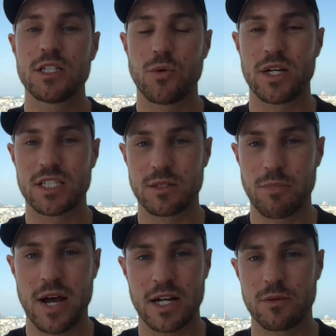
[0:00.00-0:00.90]
to
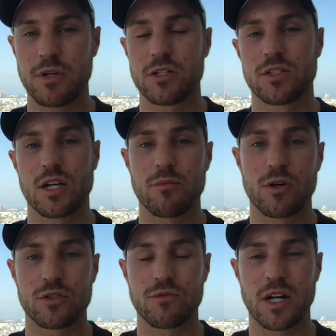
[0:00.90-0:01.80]
expand, because the
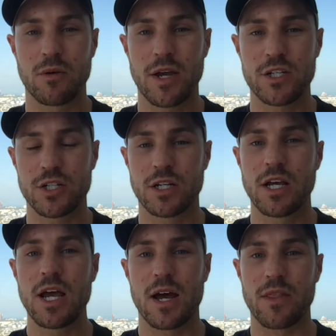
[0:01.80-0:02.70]
commercial valuation,
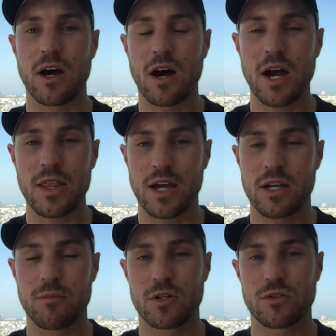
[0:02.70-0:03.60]
and the higher that
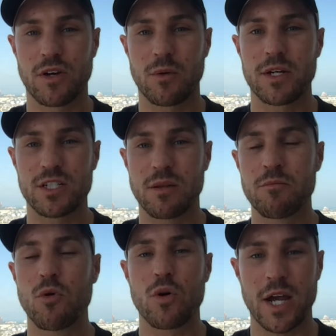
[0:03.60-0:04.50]
commercial valuation, the
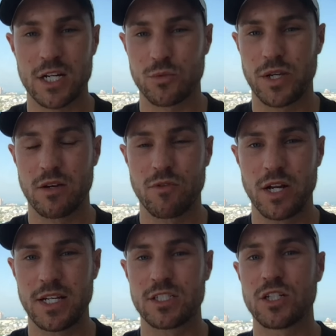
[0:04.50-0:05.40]
more cash we can
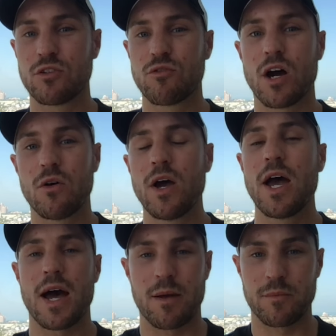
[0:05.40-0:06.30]
release to grow
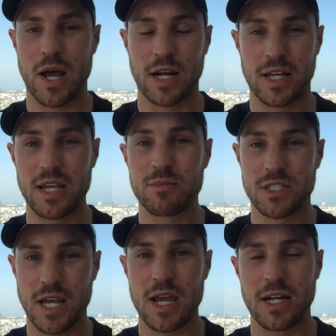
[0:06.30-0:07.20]
and keep
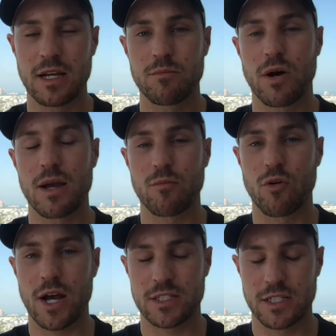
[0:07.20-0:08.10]
scaling and buying more
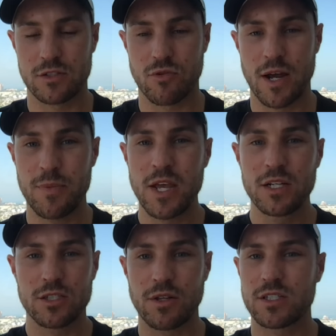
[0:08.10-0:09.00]
assets, right?
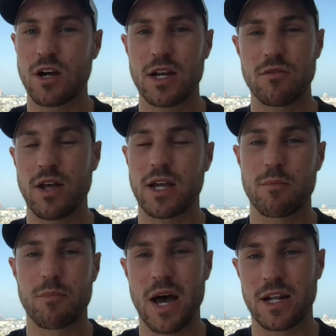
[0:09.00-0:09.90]
So there's kind of like a
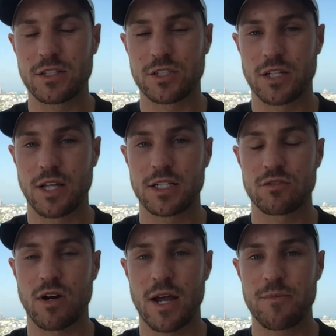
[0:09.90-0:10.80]
balance to this,
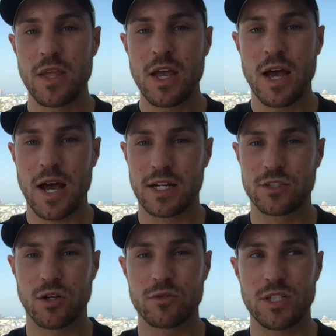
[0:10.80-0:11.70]
right? And
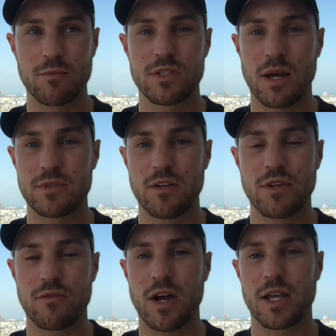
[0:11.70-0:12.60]
so sometimes, even
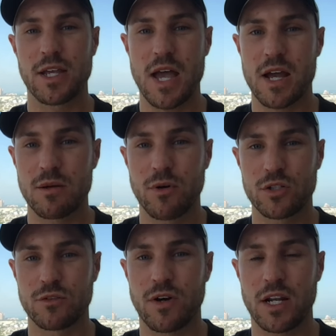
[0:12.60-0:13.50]
if I can get a
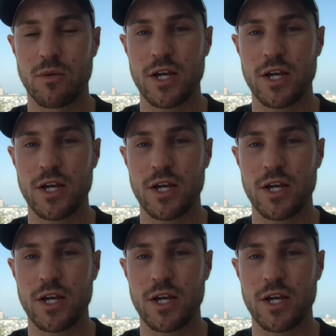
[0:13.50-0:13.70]
commercial valuation,